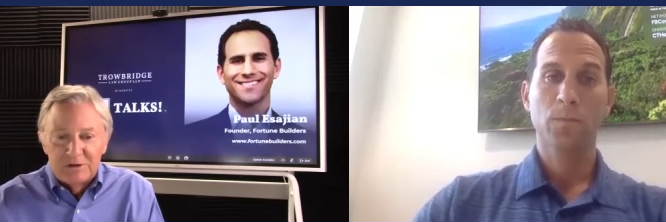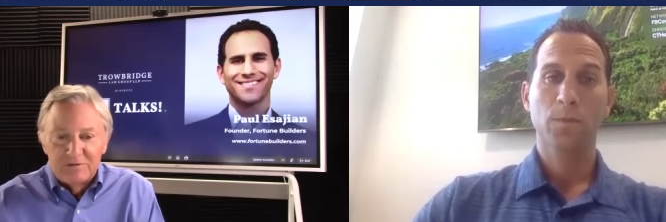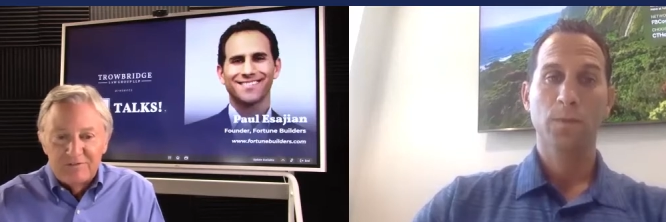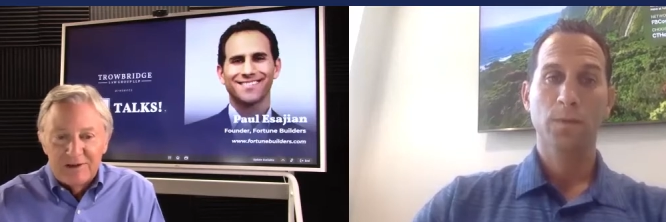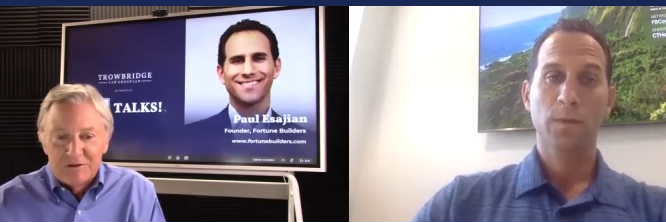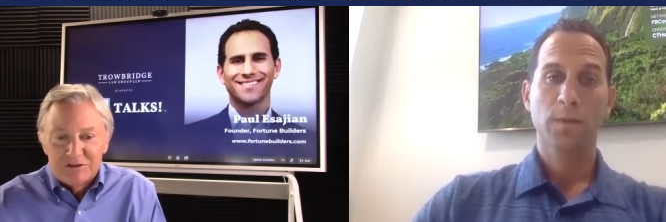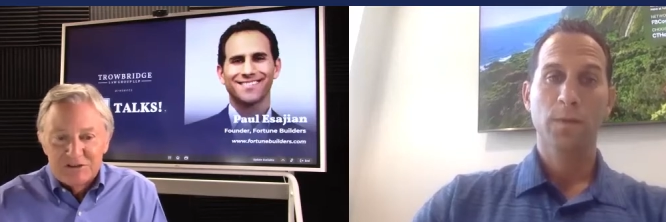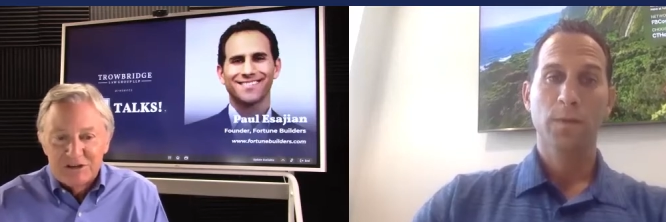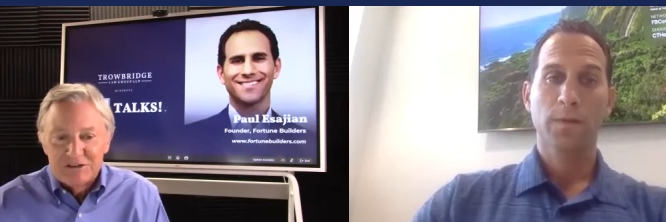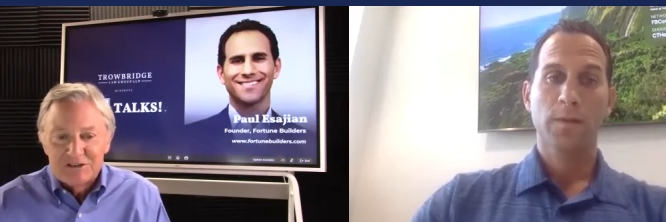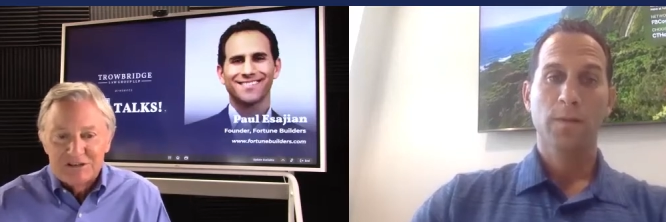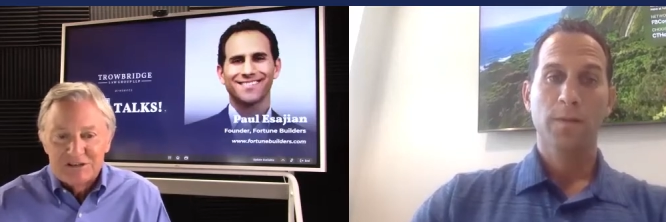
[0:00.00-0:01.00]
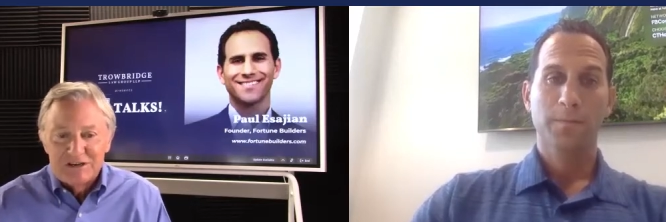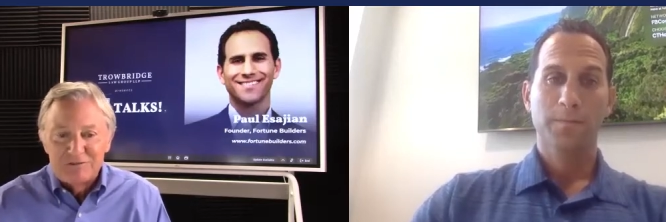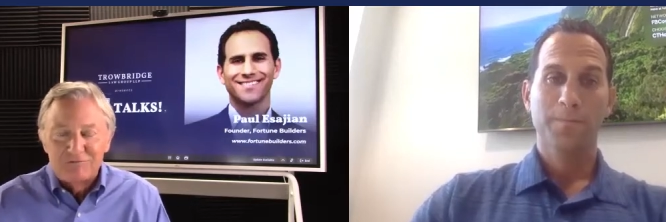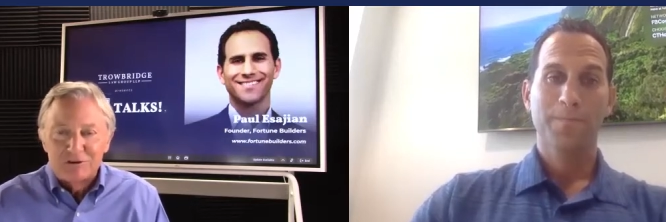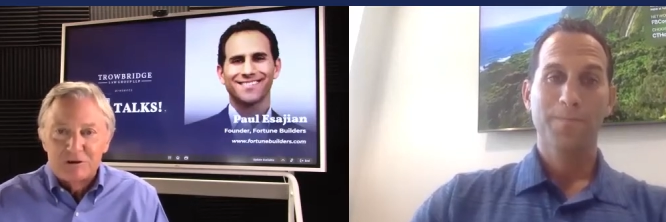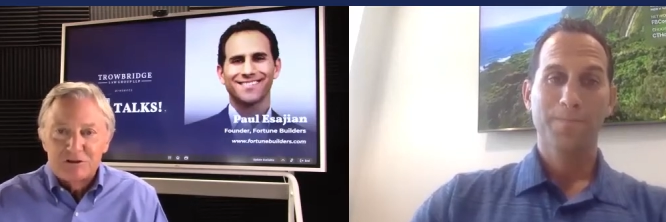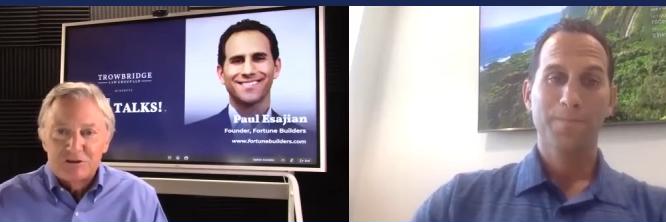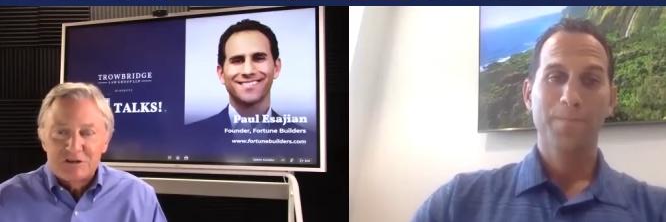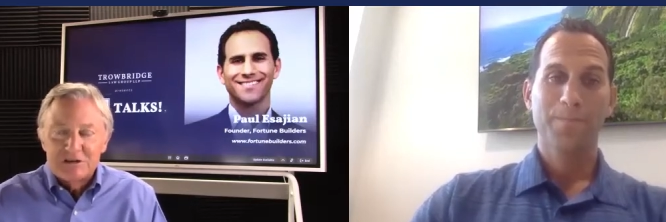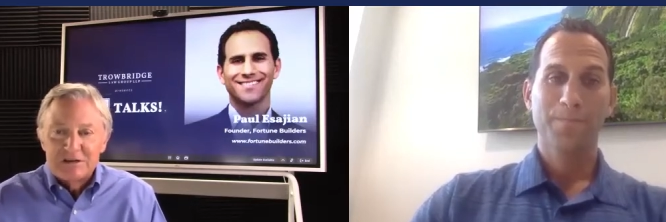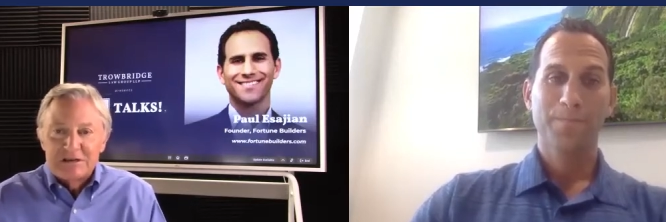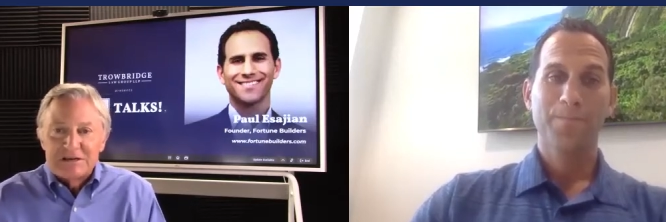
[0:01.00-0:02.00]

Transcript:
Speaker 1: the five oh six C first